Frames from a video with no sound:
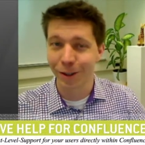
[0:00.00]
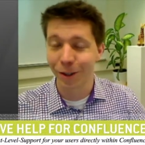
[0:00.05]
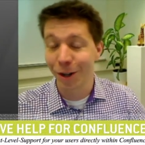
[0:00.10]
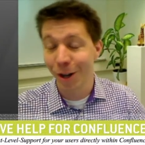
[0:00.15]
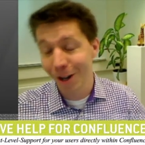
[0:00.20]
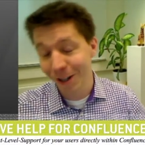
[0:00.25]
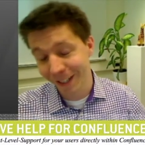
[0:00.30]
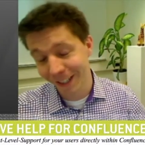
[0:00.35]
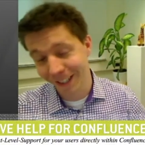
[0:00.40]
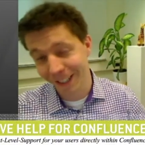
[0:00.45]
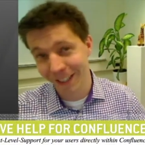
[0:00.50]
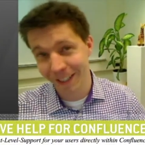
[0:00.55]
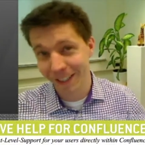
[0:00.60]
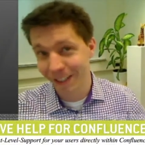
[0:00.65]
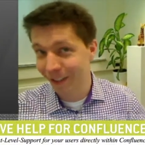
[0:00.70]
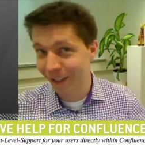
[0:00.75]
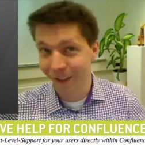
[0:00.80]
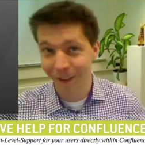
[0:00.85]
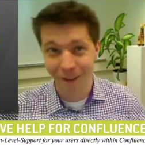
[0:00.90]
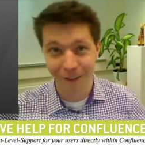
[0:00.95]
to contact
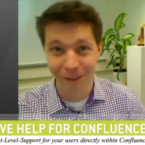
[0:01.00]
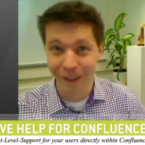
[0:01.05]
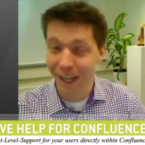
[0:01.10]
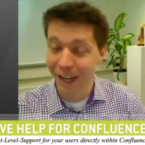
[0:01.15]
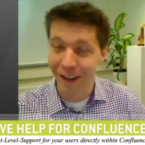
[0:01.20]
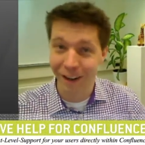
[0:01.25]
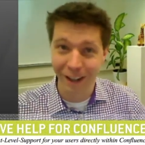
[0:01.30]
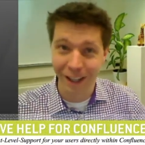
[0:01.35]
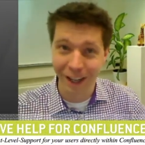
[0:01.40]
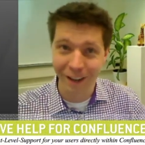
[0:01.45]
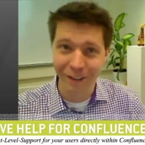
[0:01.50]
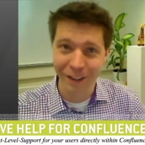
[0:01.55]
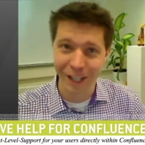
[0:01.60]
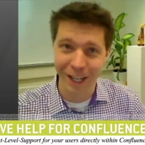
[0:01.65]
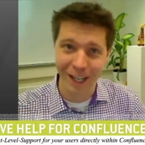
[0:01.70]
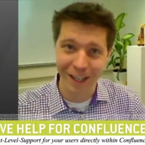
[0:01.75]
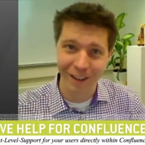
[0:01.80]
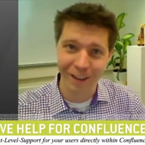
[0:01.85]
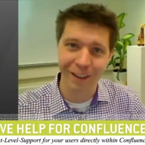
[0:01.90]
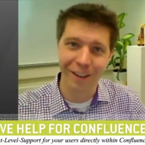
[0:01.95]
us via our live
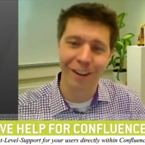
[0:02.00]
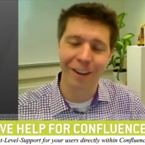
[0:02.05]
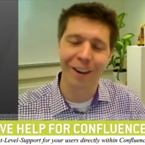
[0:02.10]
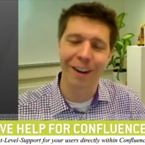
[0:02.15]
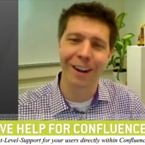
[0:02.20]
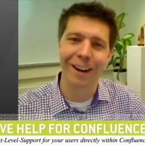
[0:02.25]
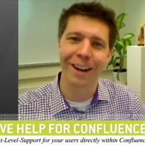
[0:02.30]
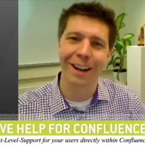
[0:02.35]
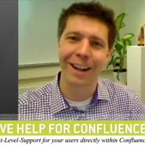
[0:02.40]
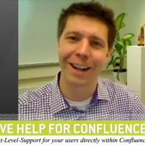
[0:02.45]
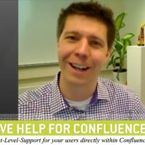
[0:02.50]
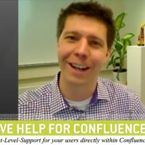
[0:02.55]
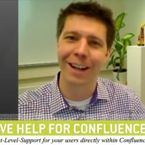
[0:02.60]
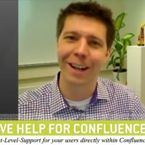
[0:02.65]
chat or